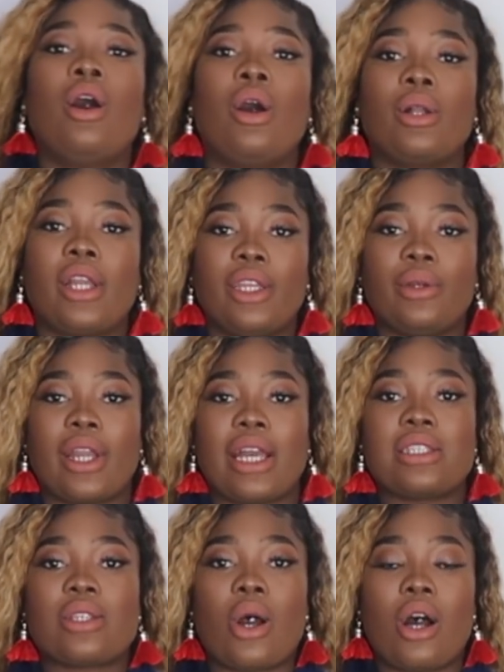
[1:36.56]
Okay you
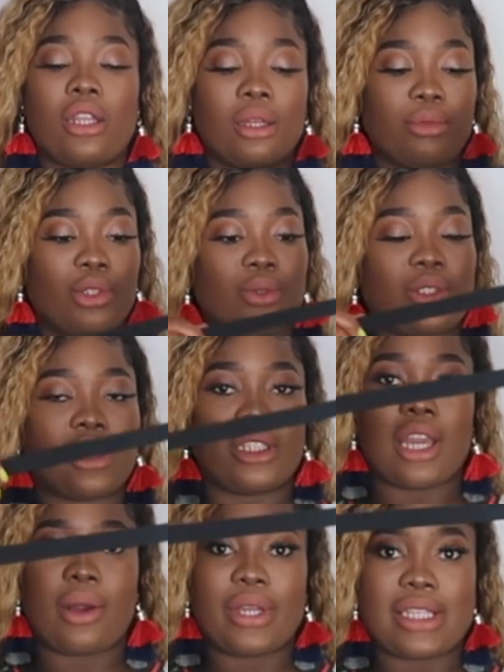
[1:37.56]
guys, so all I'm
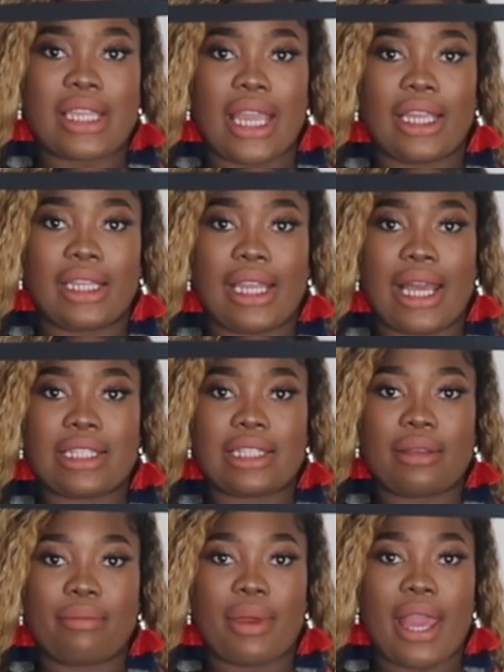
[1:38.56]
using now is a
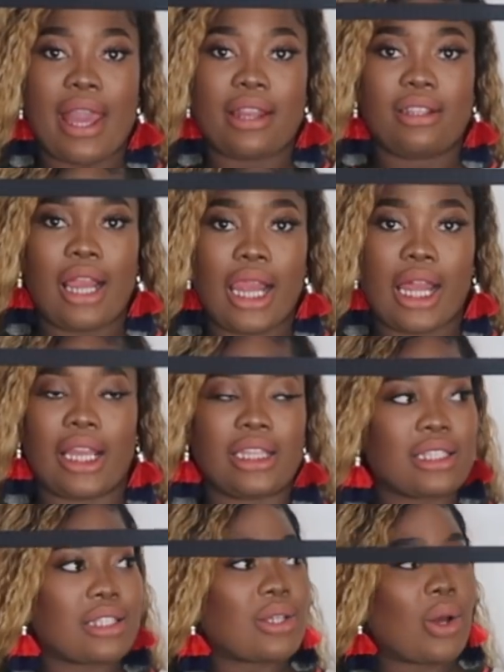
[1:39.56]
elastic band
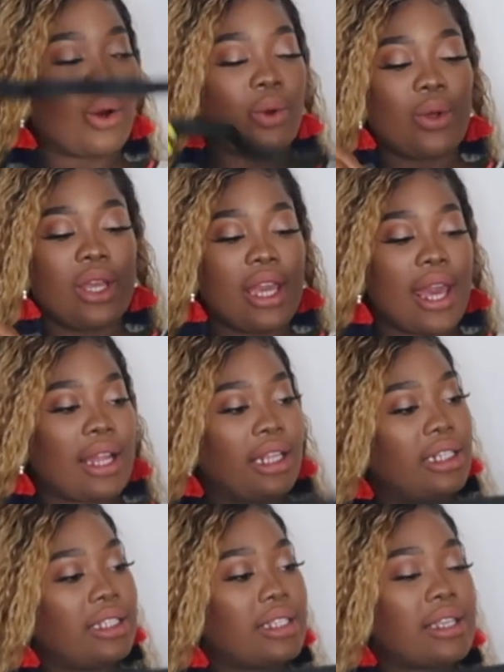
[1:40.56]
like so. I
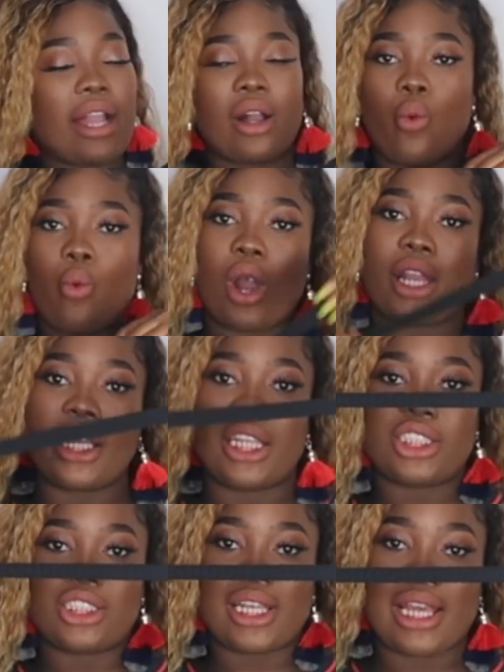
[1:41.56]
think this is like a
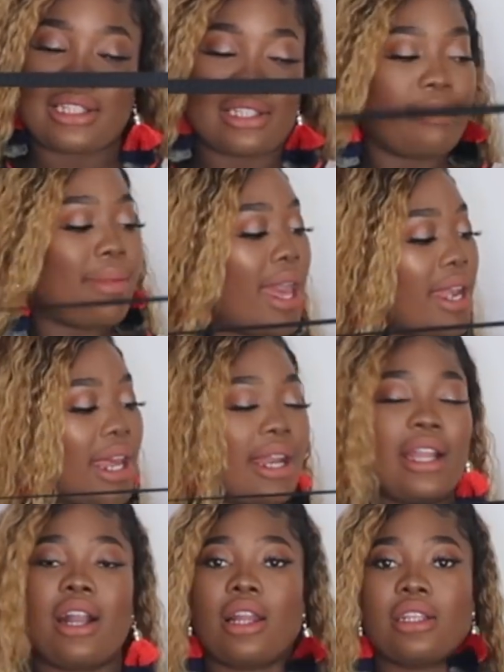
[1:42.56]
1-inch elastic band,
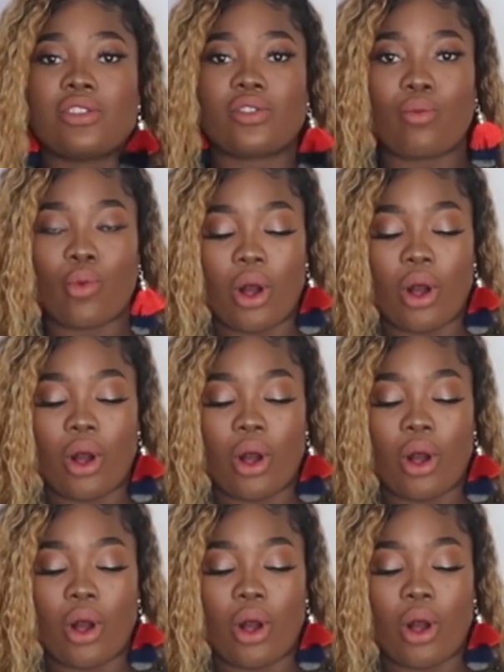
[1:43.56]
and I got this from